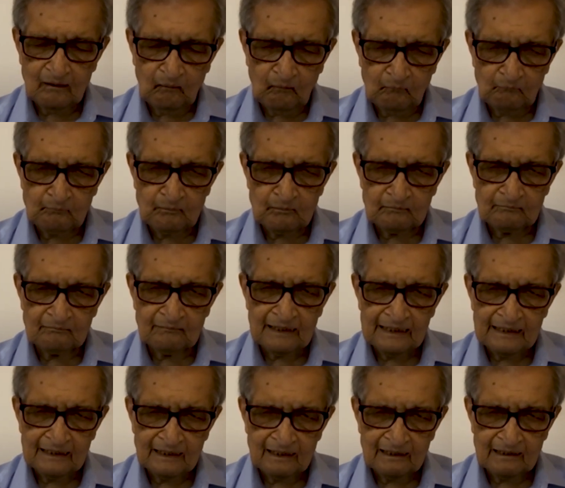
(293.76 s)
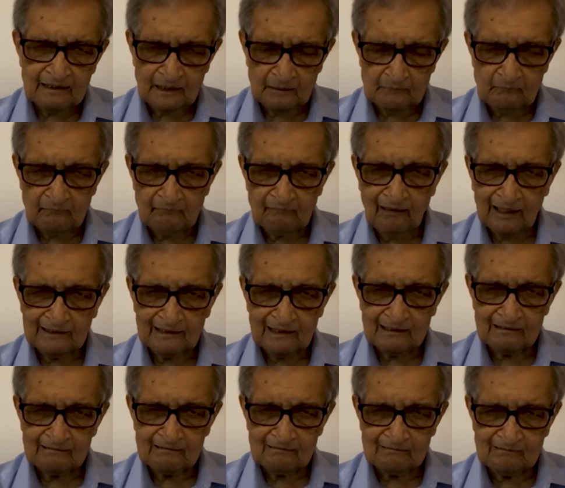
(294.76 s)
open
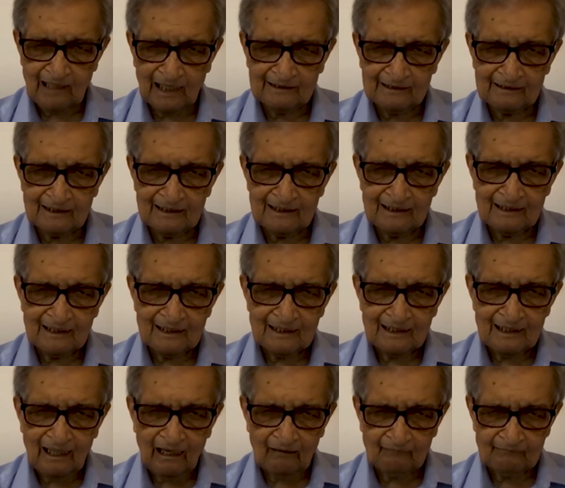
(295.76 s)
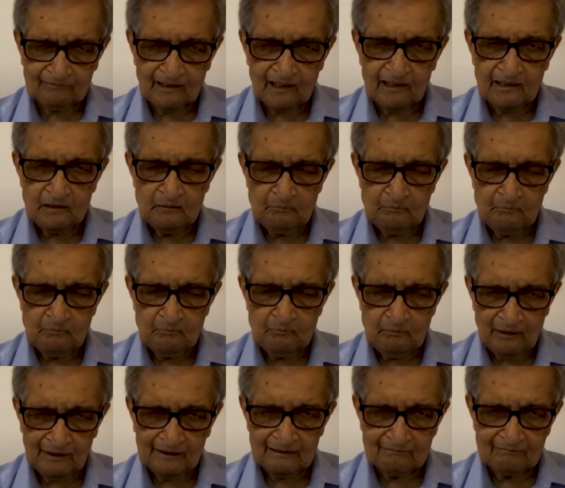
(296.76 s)
democratic society after
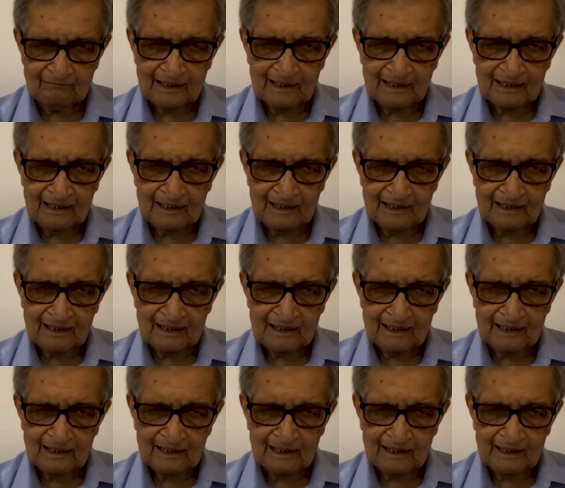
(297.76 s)
independence.